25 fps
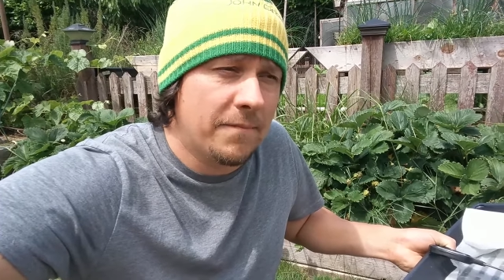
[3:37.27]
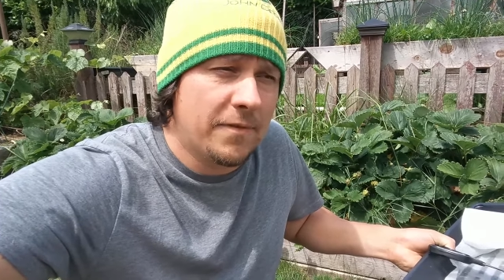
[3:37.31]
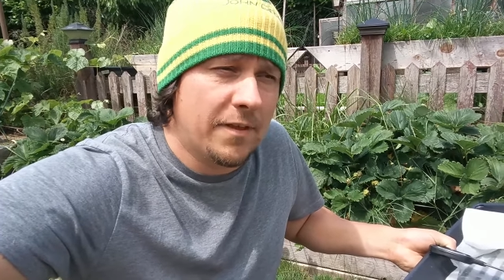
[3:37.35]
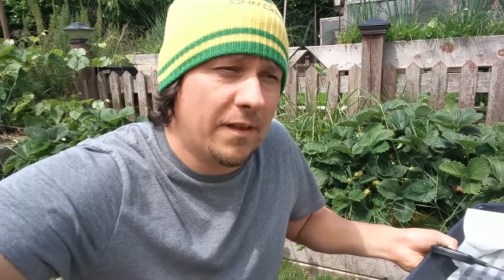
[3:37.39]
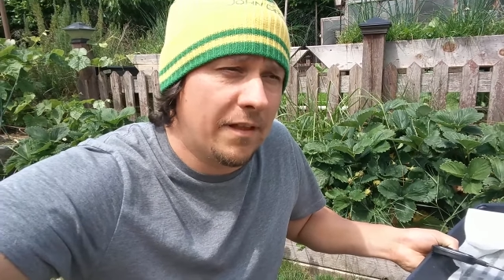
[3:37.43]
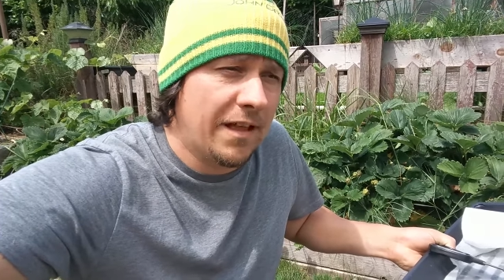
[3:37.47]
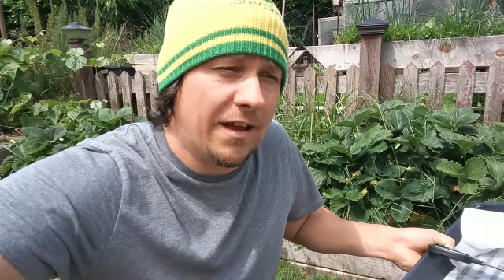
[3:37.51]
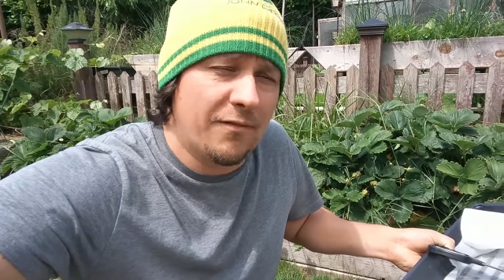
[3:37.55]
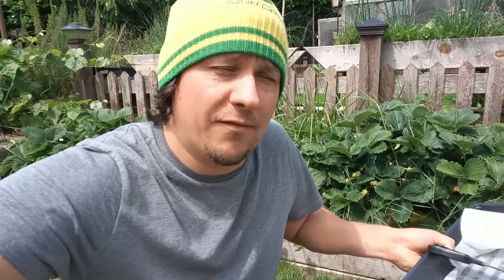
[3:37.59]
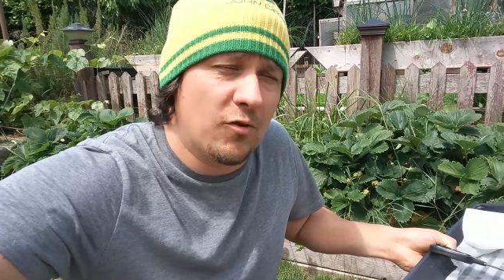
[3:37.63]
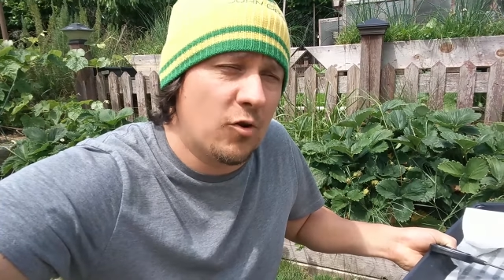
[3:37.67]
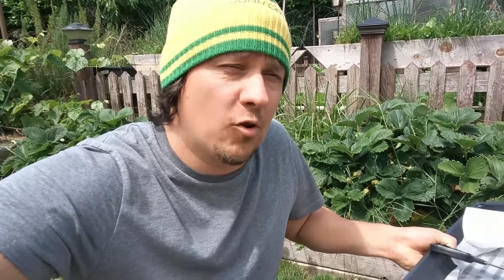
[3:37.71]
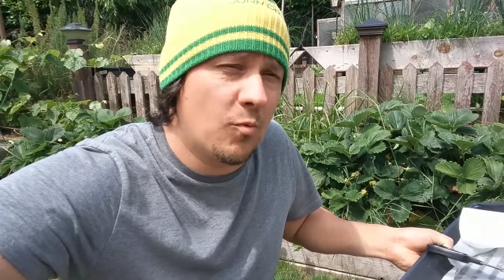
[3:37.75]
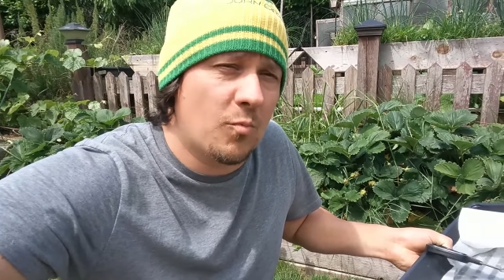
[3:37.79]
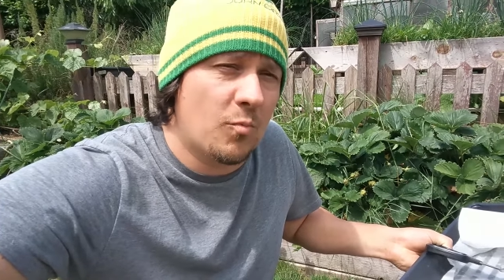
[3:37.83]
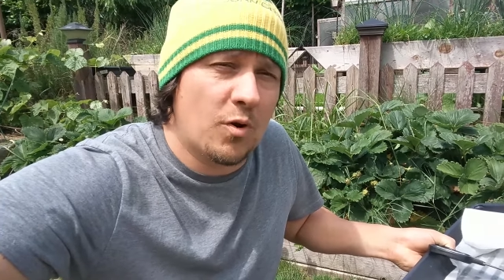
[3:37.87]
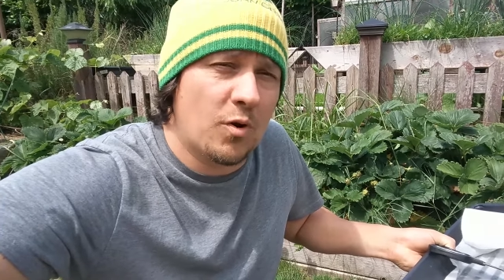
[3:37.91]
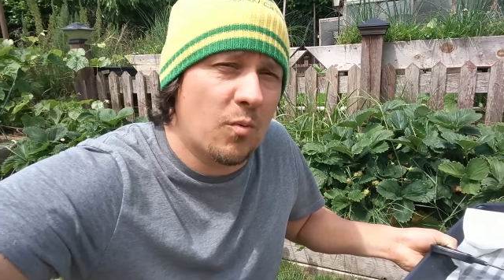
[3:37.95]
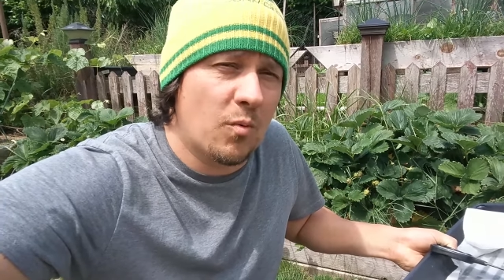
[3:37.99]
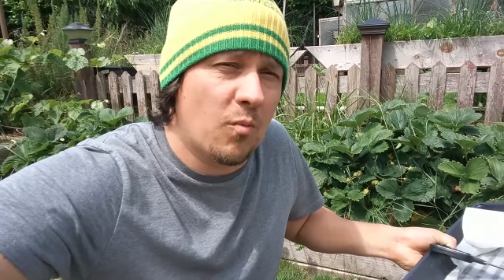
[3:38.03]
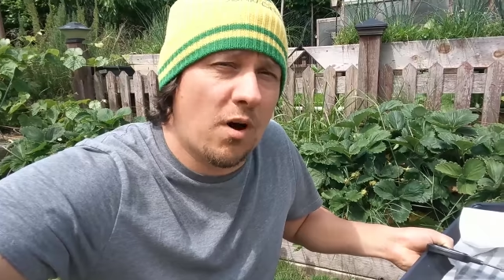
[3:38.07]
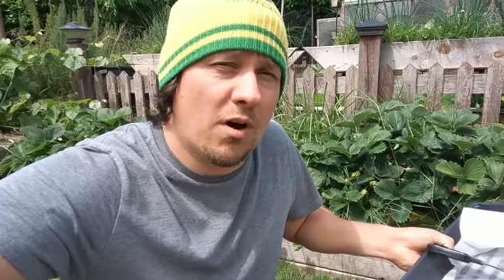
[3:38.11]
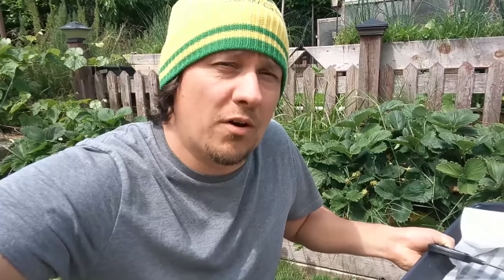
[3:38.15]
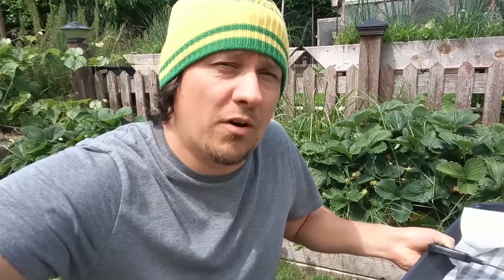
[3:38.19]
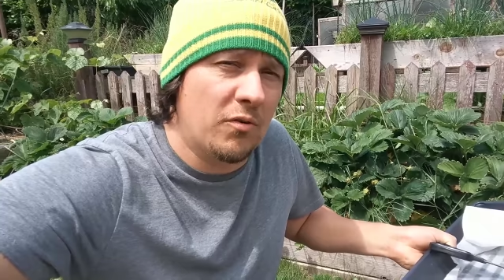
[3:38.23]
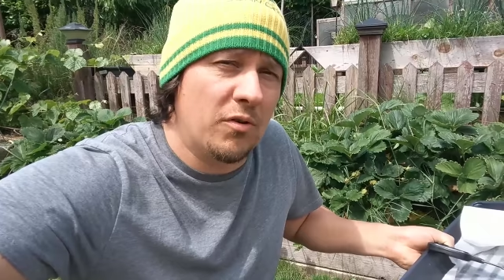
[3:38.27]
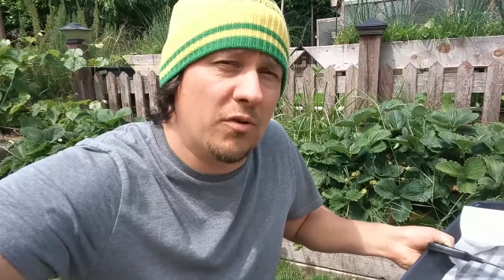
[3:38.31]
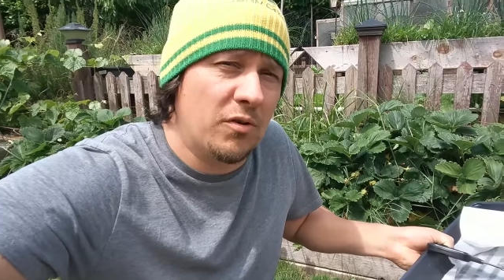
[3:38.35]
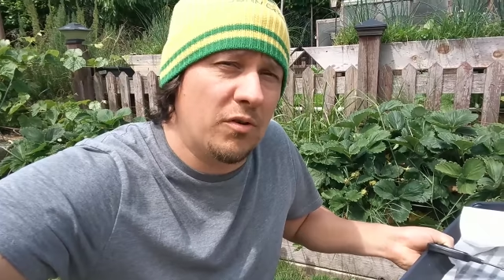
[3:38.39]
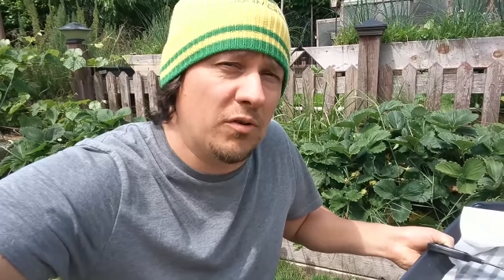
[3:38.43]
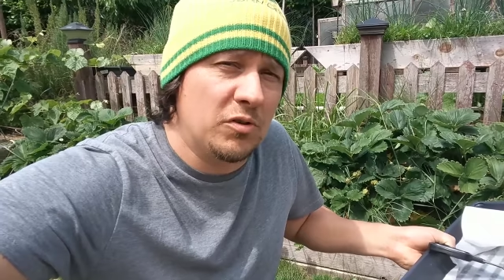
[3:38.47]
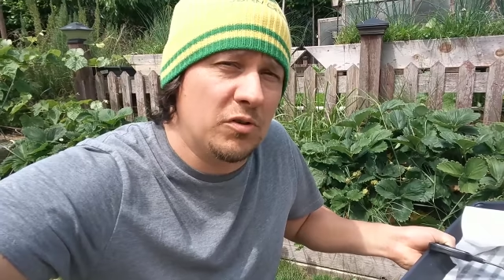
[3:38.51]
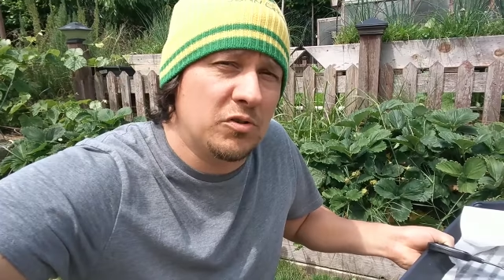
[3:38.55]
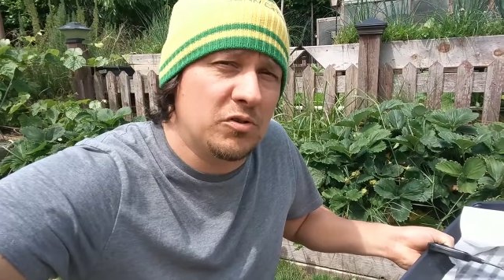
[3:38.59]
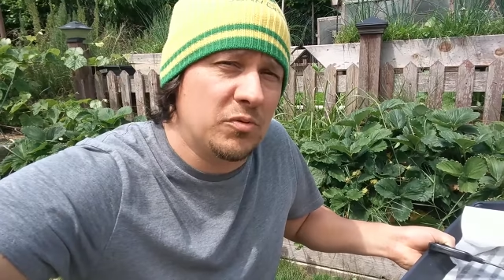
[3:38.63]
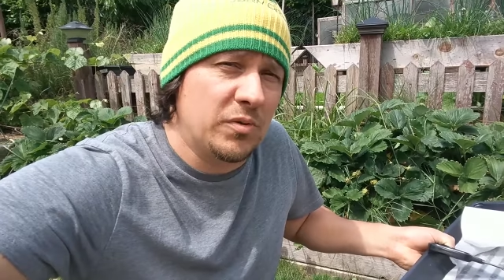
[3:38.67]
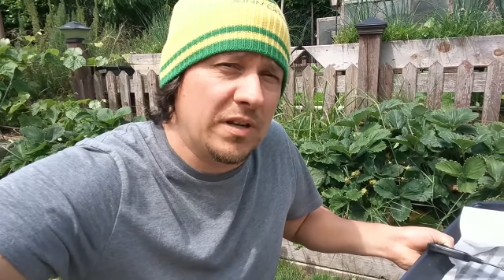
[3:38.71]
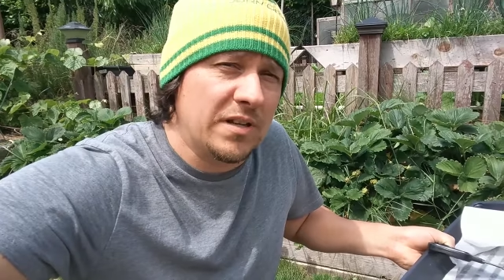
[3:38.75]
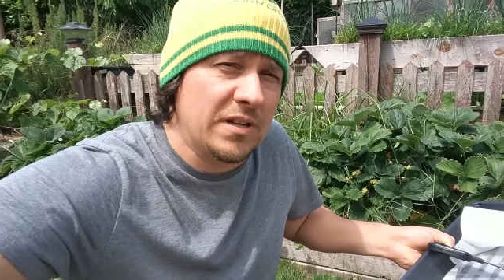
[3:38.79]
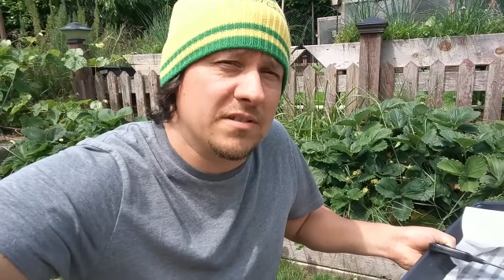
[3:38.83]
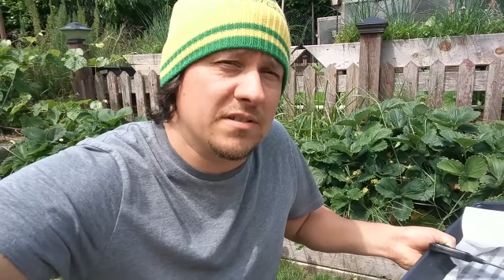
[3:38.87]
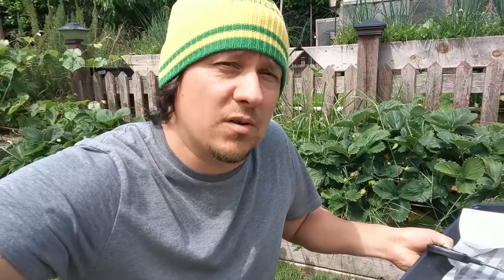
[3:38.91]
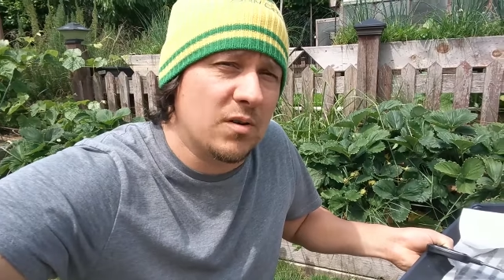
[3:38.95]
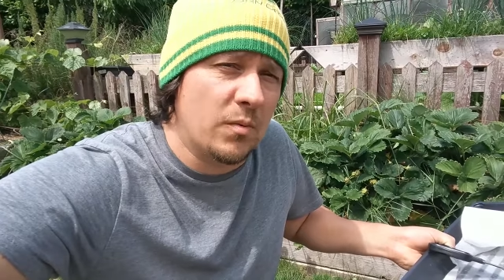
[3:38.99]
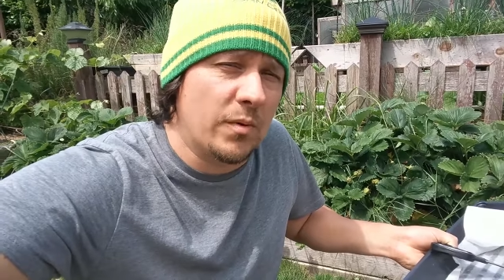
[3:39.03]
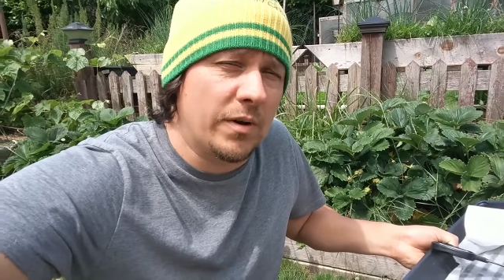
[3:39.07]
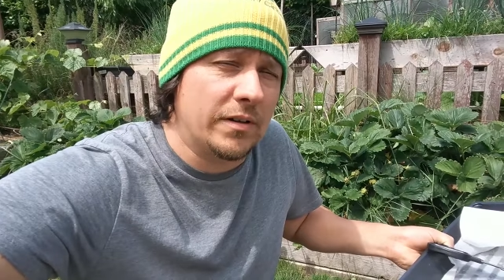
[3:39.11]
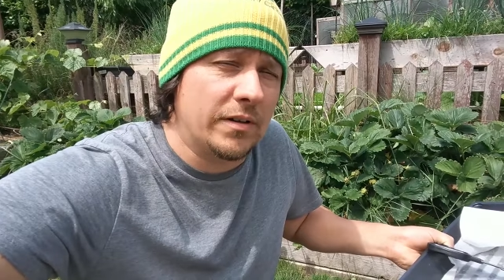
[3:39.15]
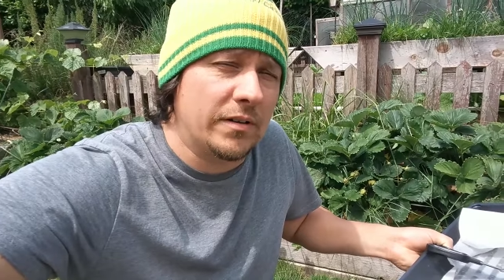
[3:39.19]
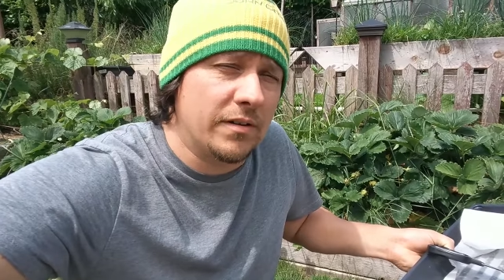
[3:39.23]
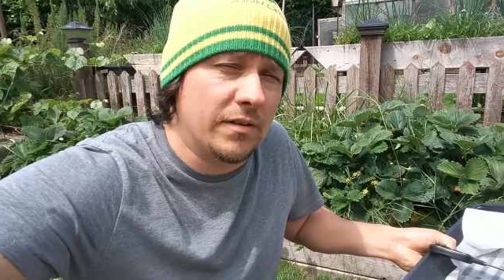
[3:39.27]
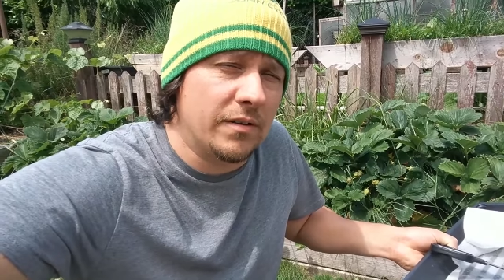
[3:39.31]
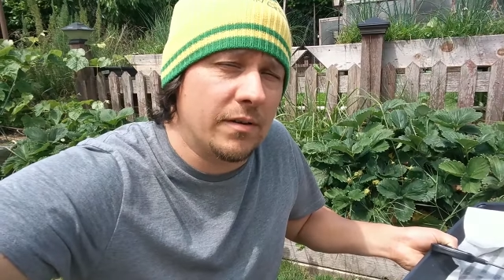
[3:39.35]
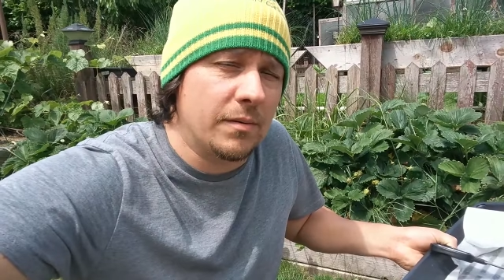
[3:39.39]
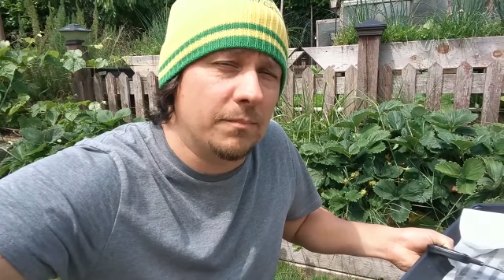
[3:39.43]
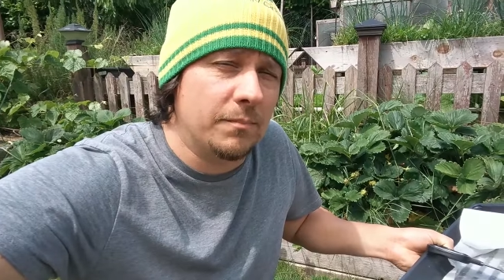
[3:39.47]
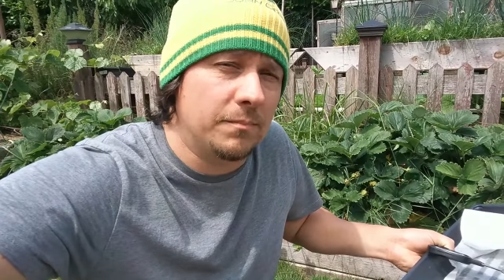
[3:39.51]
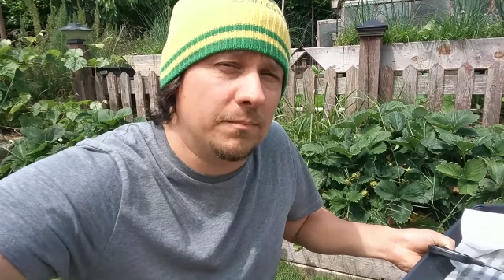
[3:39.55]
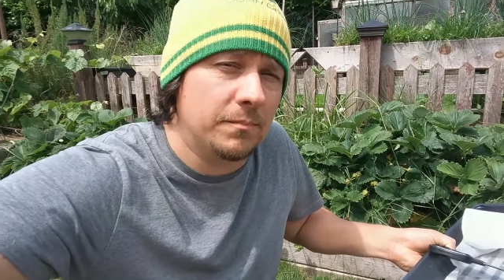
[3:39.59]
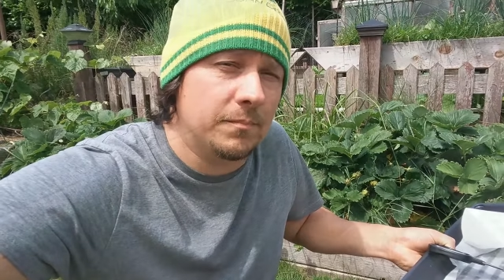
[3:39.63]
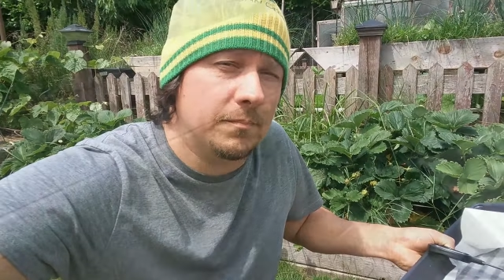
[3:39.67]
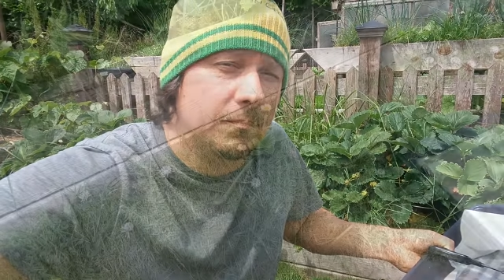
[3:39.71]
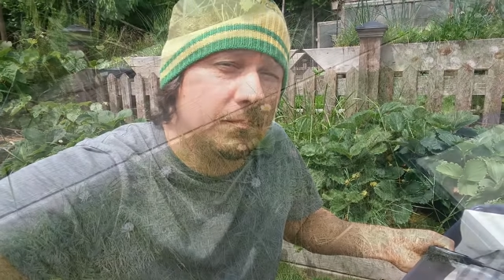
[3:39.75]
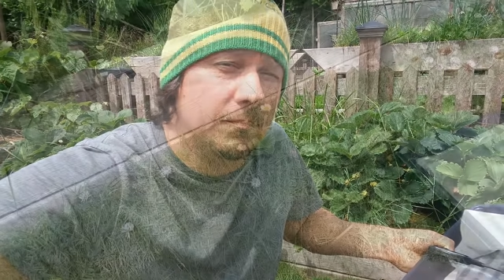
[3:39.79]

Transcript: They'll have no more water or nutrients going to them.